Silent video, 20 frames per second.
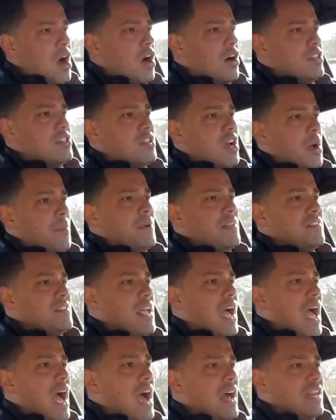hardtop
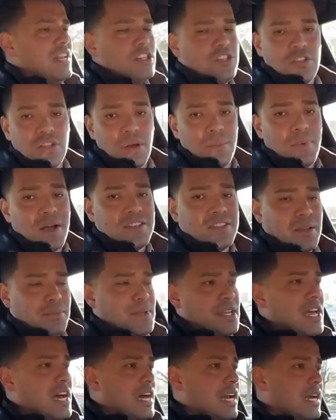is adding to the Mazda
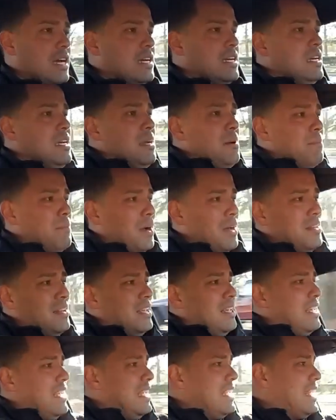Miata, but
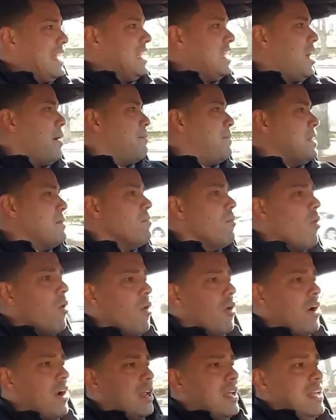it cannot be
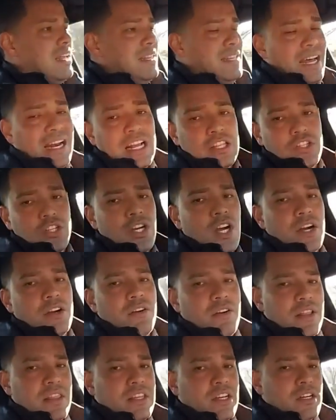more than a
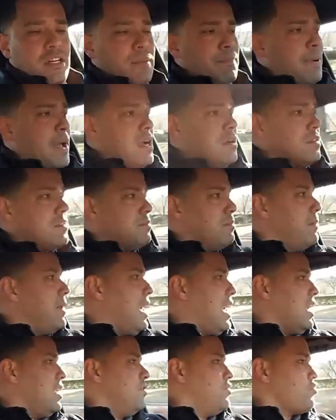230 pounds
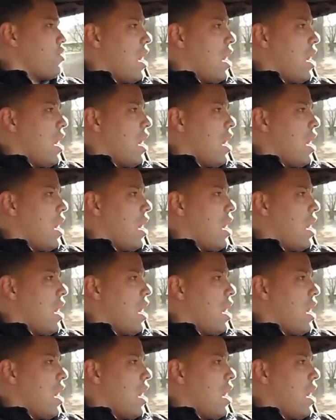man